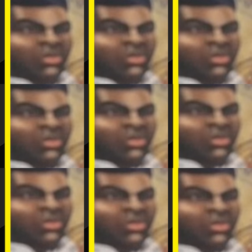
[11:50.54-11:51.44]

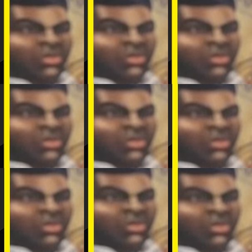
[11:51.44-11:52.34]

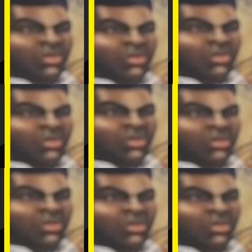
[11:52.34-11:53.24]

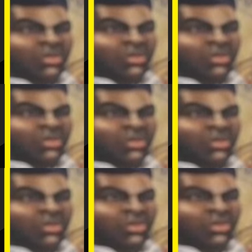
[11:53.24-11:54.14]

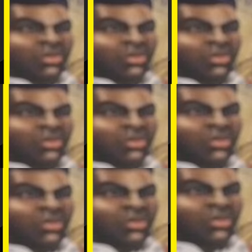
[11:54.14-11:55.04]

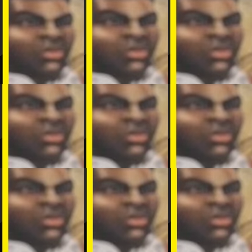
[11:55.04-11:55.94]

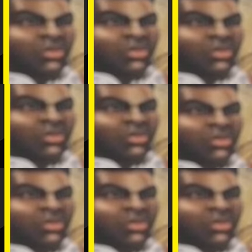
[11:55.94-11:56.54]
(silent)